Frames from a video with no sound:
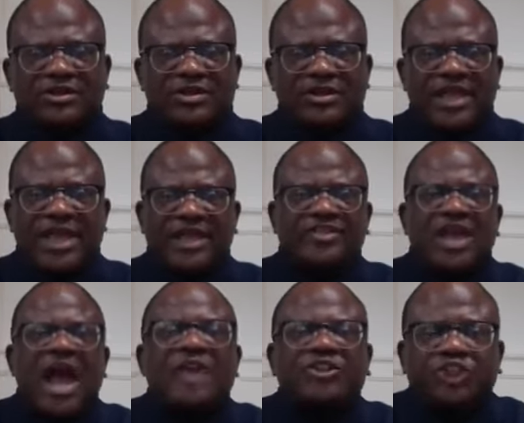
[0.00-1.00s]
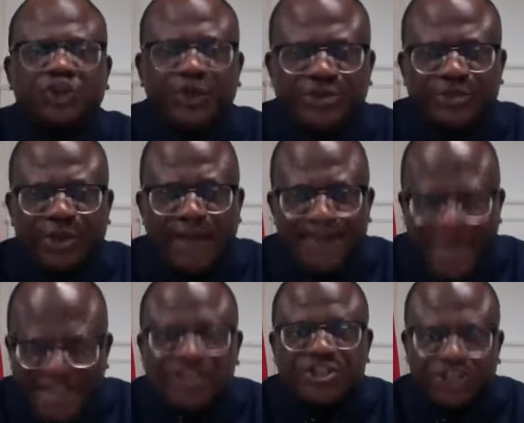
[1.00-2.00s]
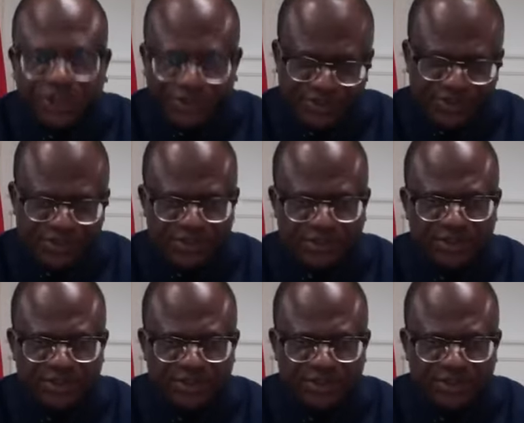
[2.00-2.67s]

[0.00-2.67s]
800 passengers.